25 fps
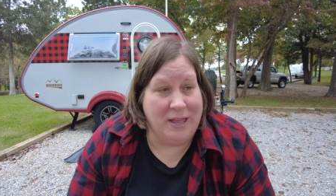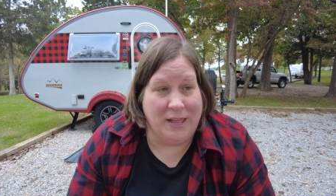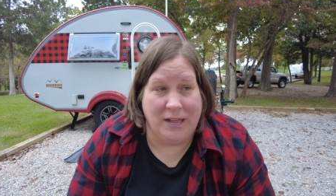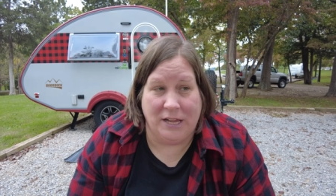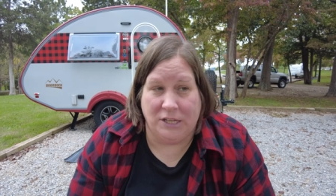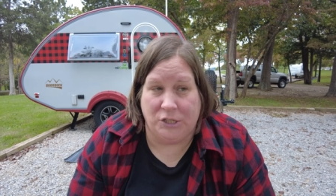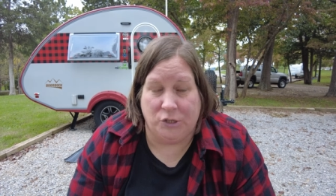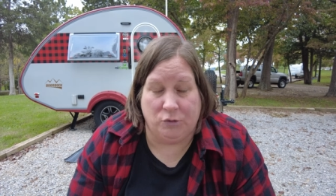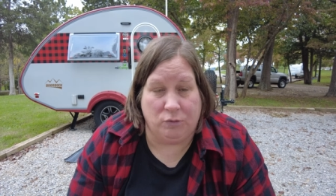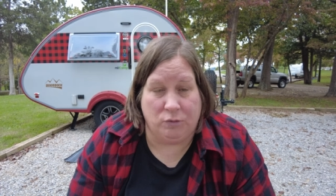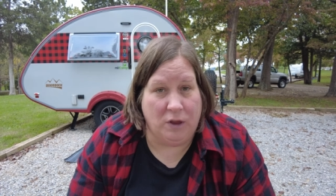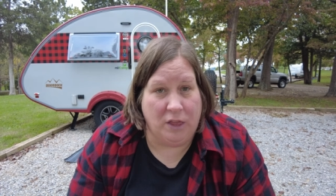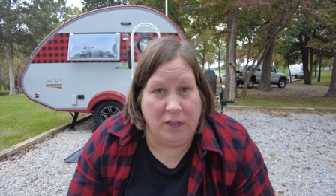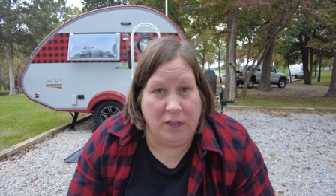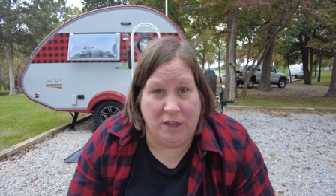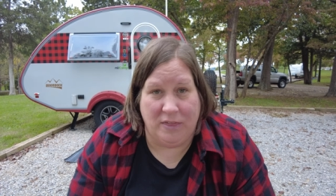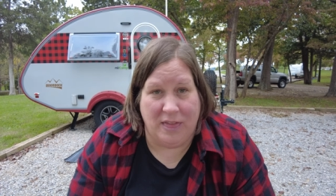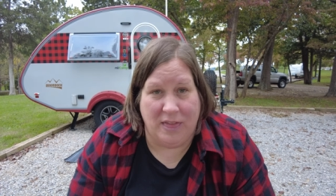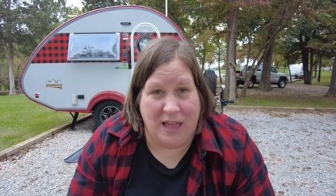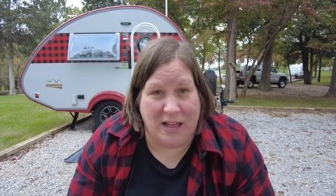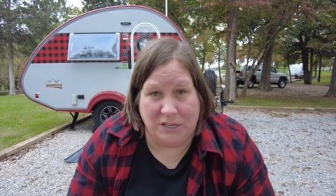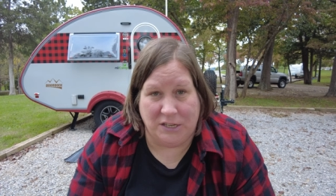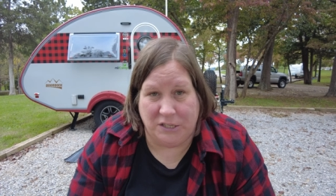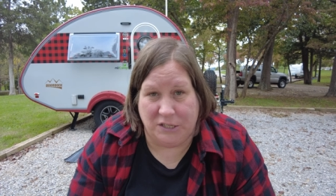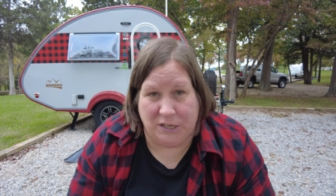It's really
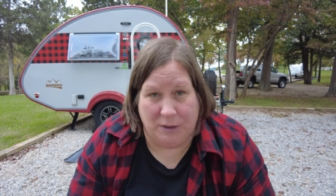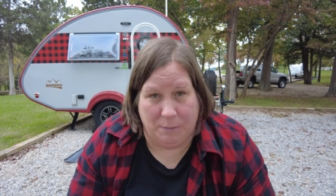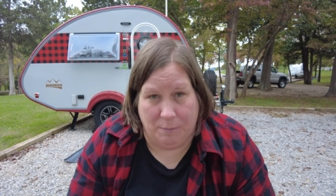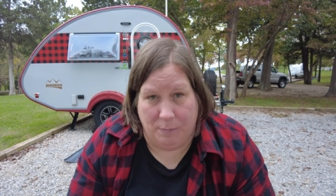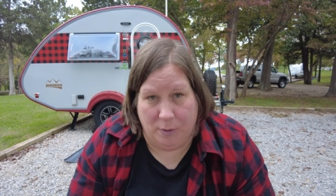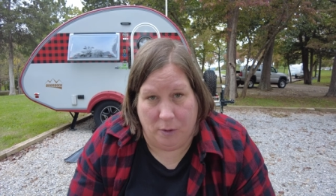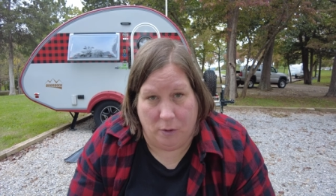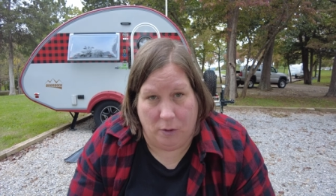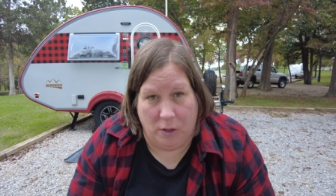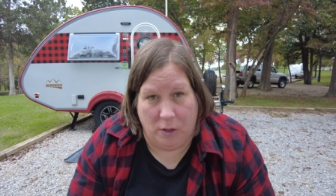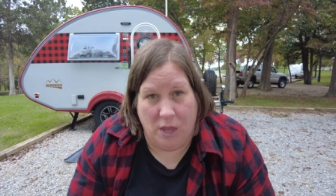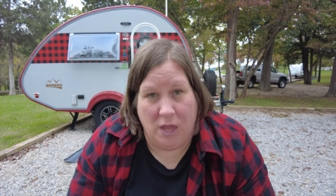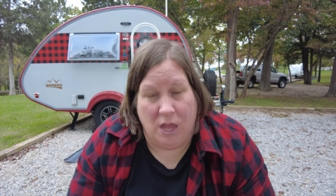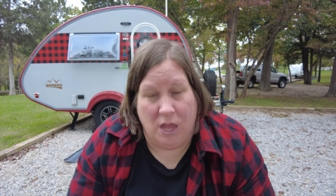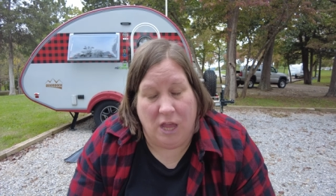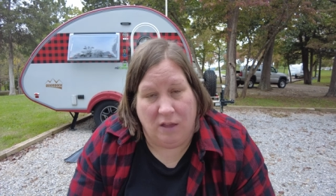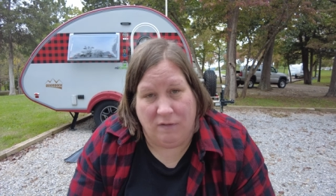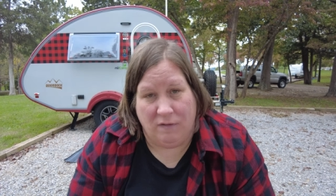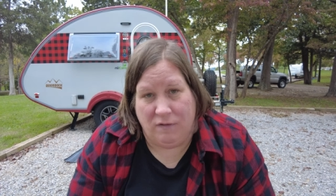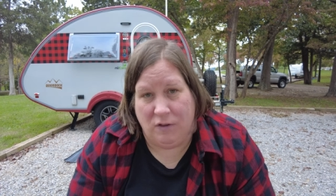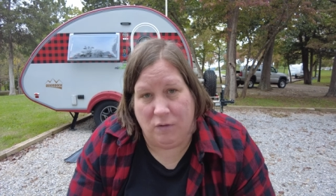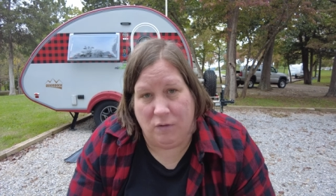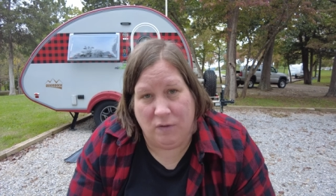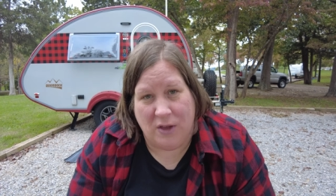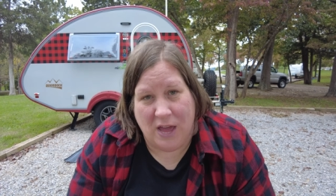that simple.
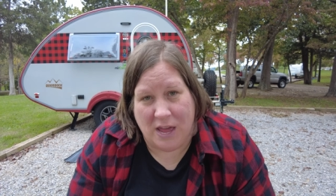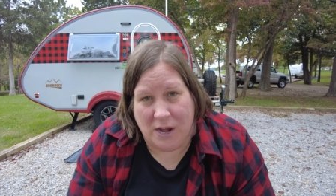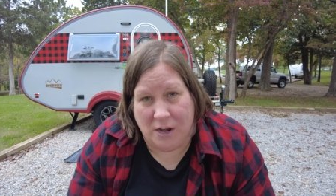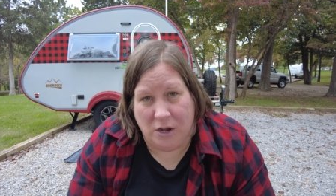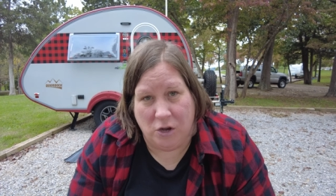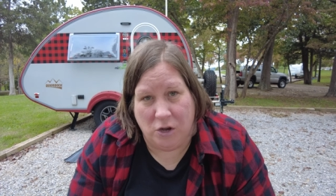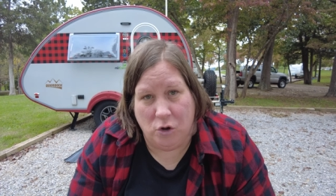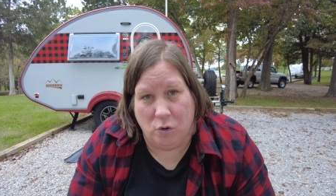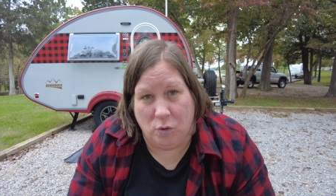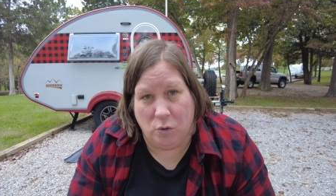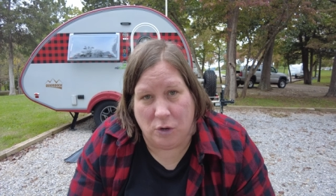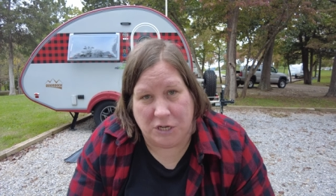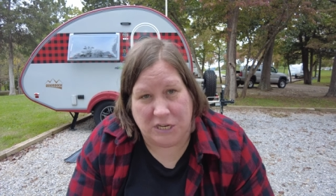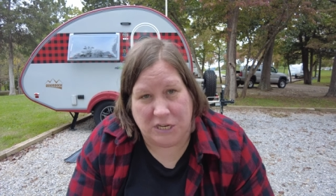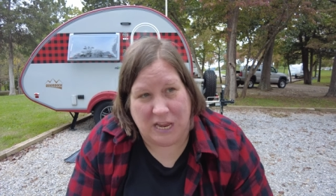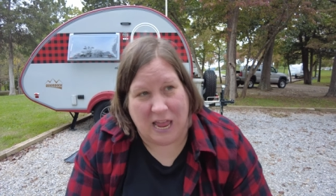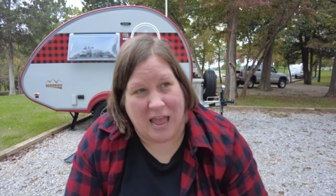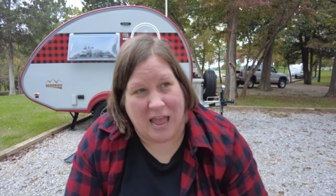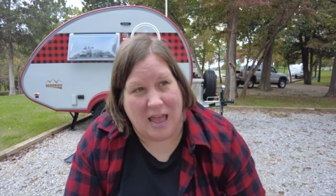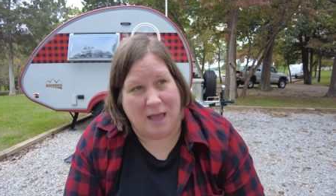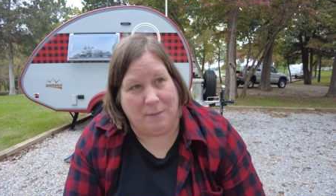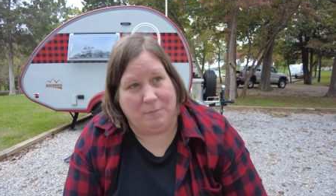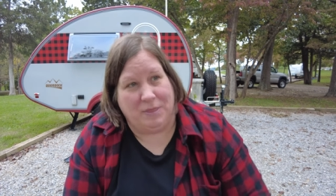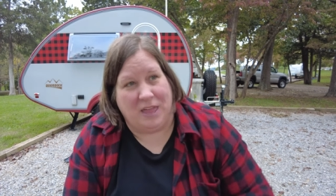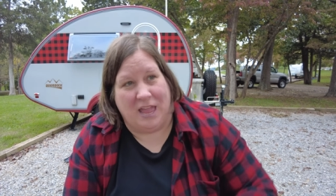If you've got a newer
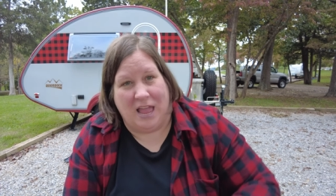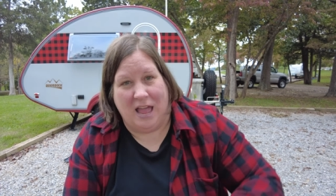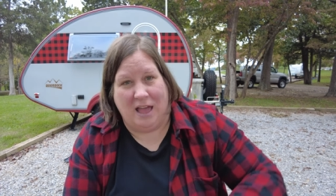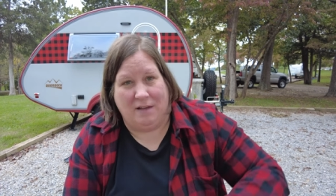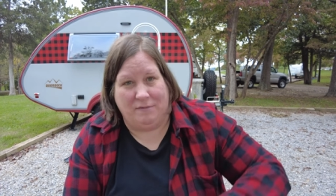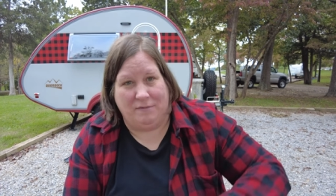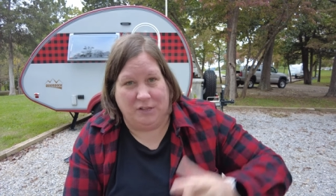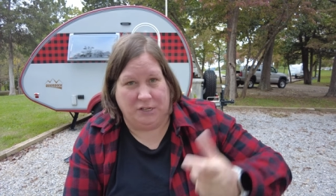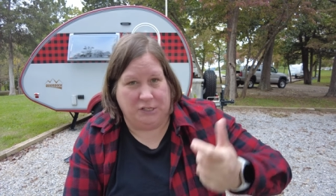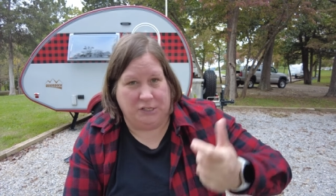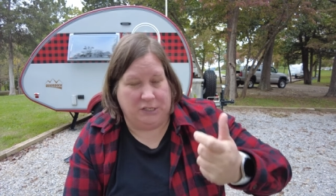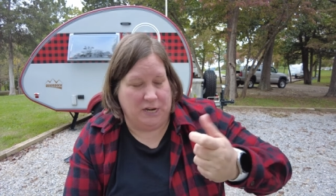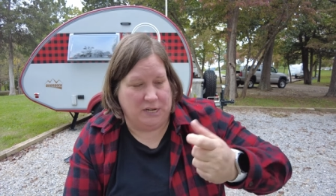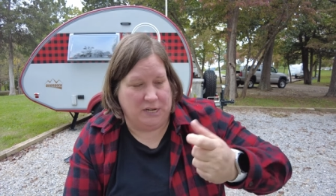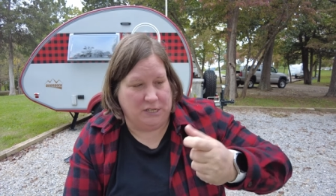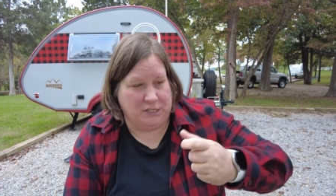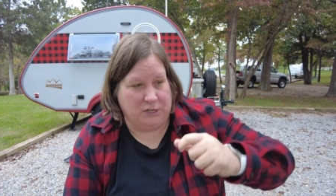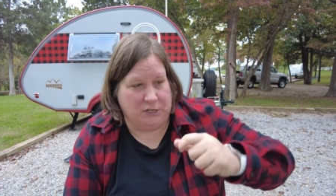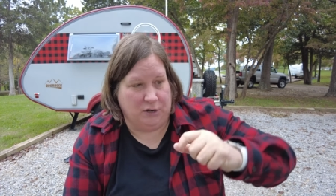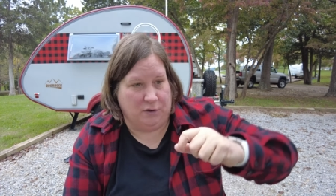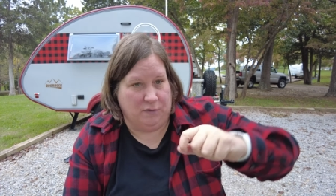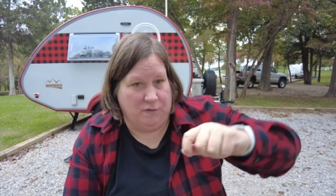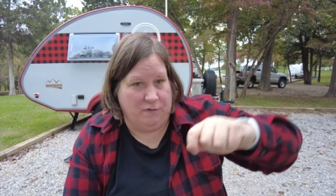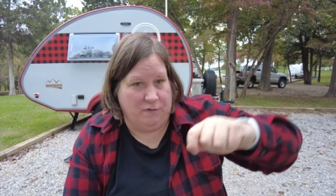tab, they have this nice little